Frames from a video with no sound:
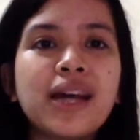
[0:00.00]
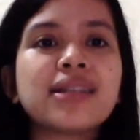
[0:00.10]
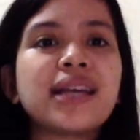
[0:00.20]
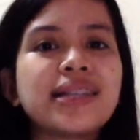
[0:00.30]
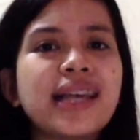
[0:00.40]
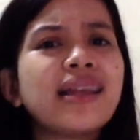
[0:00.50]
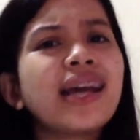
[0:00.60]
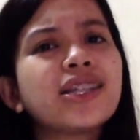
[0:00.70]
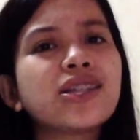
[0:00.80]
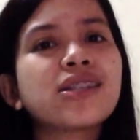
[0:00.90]
malaking size. I
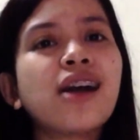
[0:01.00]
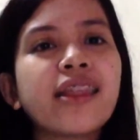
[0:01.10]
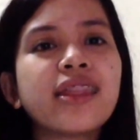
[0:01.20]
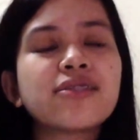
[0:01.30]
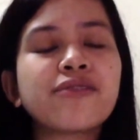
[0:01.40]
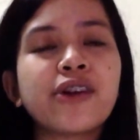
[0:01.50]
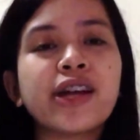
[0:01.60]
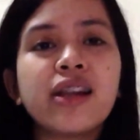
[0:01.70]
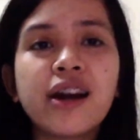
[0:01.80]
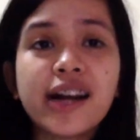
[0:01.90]
think I just got this for
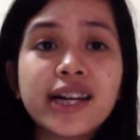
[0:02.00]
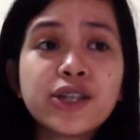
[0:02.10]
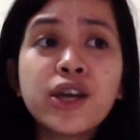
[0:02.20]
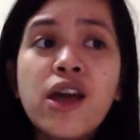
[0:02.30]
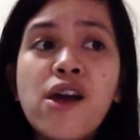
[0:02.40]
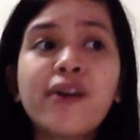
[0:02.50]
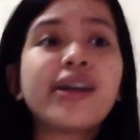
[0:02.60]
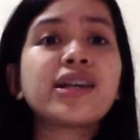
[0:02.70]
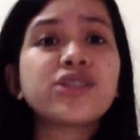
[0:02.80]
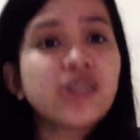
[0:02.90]
large
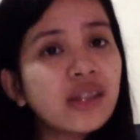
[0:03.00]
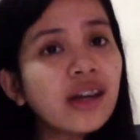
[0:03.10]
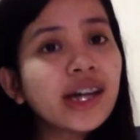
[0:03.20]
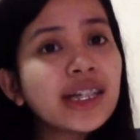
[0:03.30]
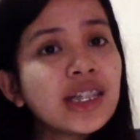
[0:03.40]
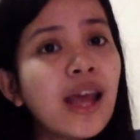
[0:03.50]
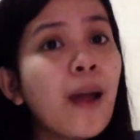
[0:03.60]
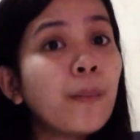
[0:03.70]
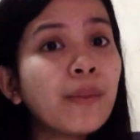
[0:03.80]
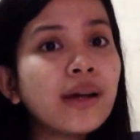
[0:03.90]
or extra large.
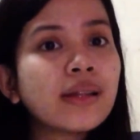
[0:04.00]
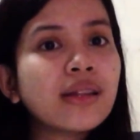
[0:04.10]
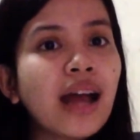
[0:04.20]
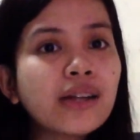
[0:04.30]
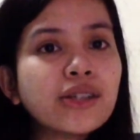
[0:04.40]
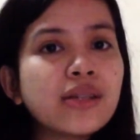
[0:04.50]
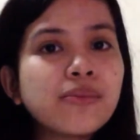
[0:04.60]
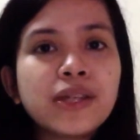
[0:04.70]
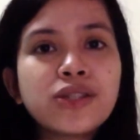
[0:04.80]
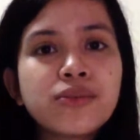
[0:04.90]
But
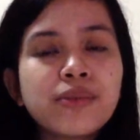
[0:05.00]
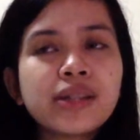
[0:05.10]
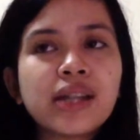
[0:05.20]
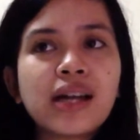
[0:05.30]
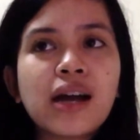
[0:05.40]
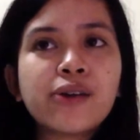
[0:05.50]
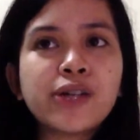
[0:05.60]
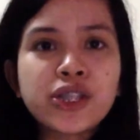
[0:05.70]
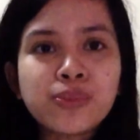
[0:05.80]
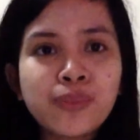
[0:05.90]
actually, medium lang talaga
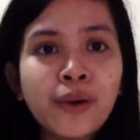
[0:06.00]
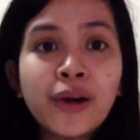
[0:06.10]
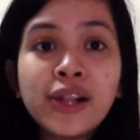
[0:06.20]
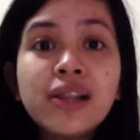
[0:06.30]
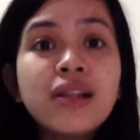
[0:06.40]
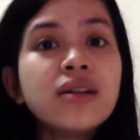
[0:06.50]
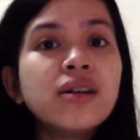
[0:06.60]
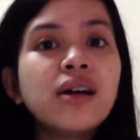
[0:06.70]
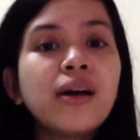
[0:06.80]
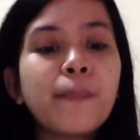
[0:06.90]
ako or small.
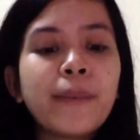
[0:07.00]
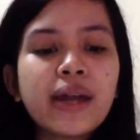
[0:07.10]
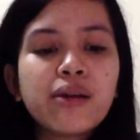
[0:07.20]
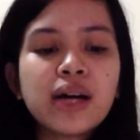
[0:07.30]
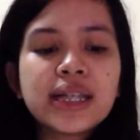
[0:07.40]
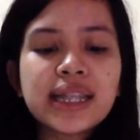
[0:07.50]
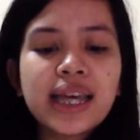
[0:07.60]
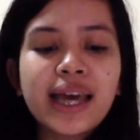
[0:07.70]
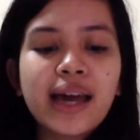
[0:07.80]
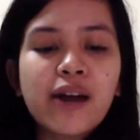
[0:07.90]
Pero
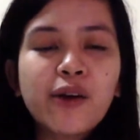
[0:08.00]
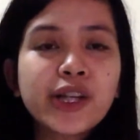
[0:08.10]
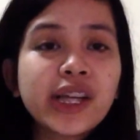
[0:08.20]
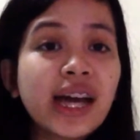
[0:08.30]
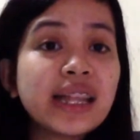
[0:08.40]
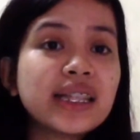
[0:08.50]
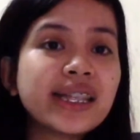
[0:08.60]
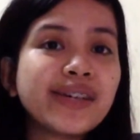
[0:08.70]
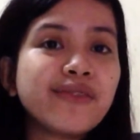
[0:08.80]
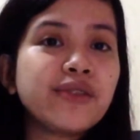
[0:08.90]
kasi, according din
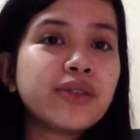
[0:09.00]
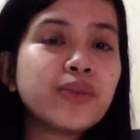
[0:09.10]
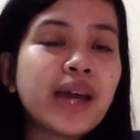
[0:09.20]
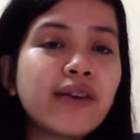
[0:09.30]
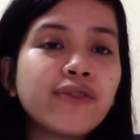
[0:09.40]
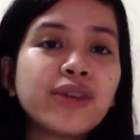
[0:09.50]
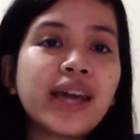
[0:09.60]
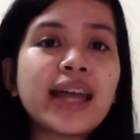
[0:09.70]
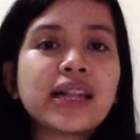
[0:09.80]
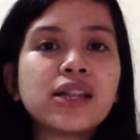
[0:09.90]
sa reviews, we have to
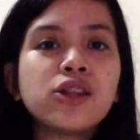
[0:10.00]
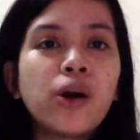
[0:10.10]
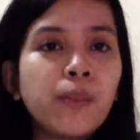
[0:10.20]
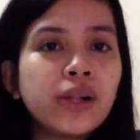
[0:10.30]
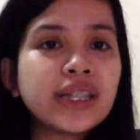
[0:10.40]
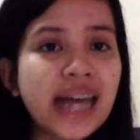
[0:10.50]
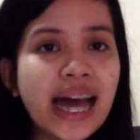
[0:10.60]
get double